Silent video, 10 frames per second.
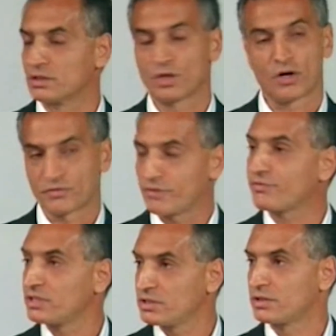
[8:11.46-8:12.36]
There are
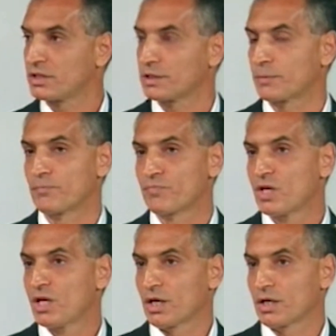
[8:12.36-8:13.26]
different
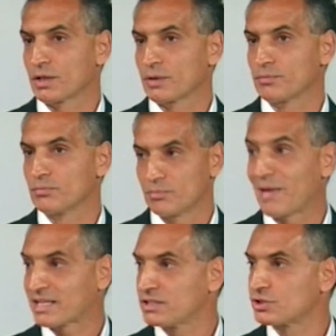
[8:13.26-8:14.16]

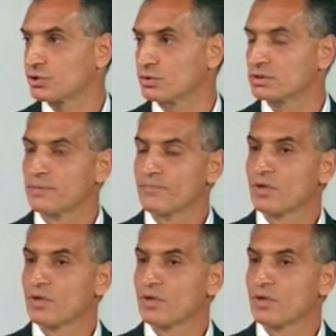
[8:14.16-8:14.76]
magnitudes.